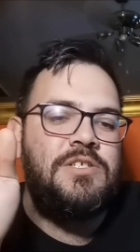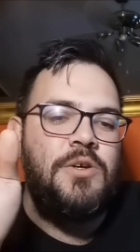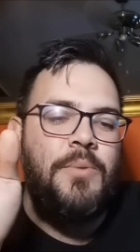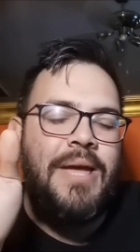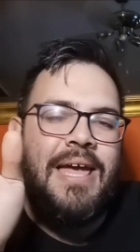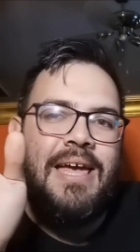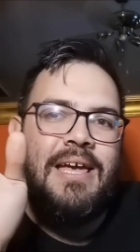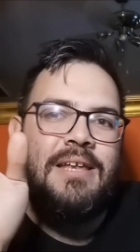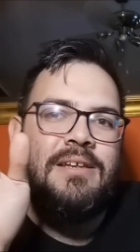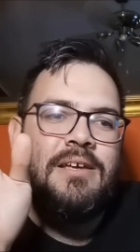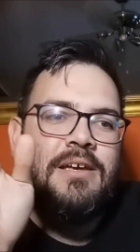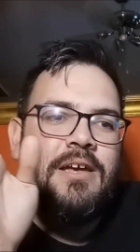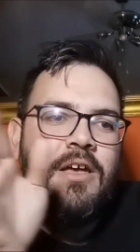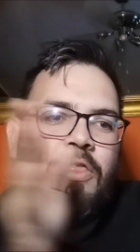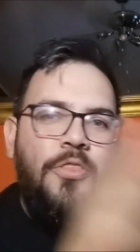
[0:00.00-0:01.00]
So we had
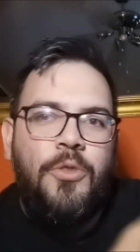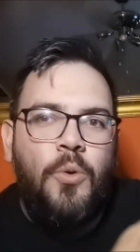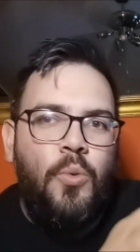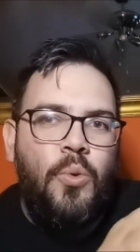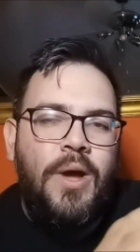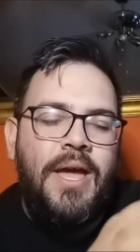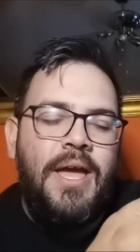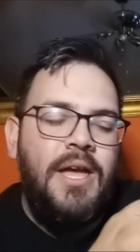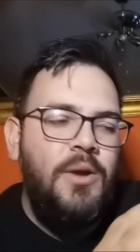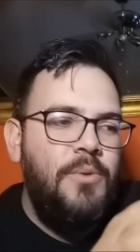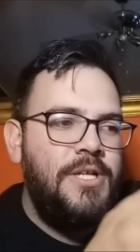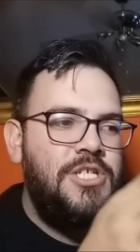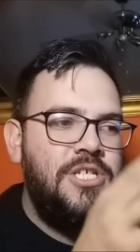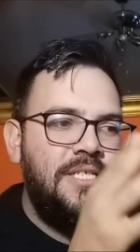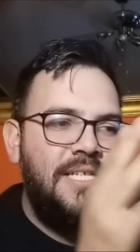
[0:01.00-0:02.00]
The Way,
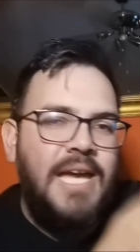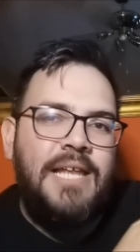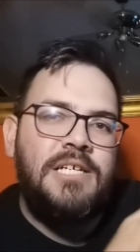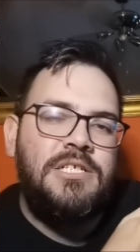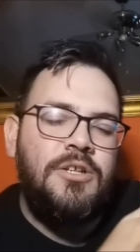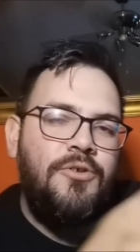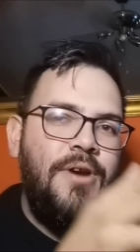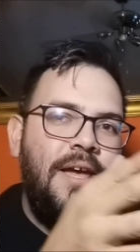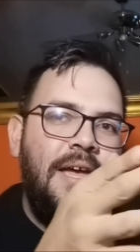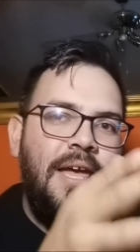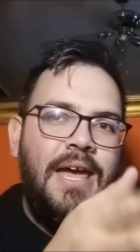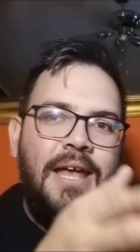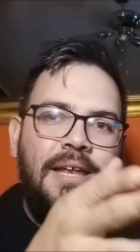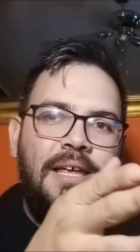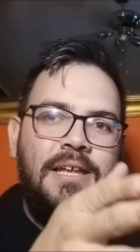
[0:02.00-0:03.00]
which is Candice LeRae
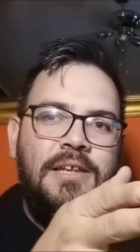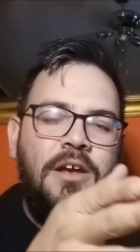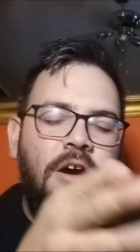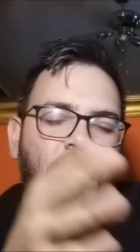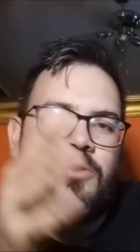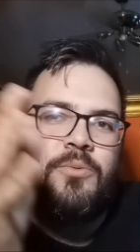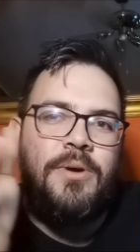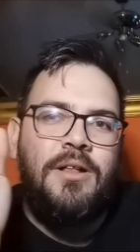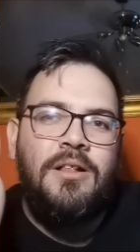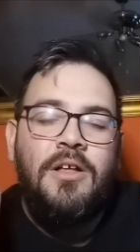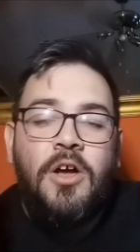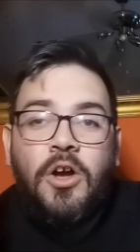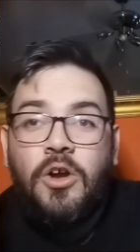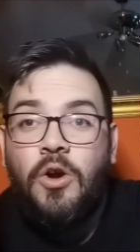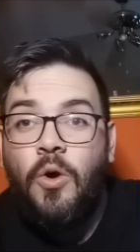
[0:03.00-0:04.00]
and Indy Hartwell,
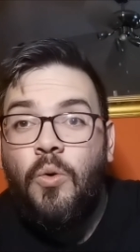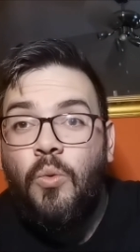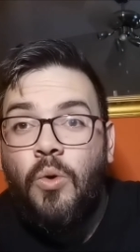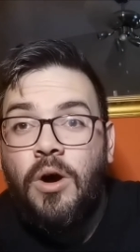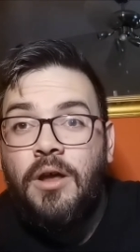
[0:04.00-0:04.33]
go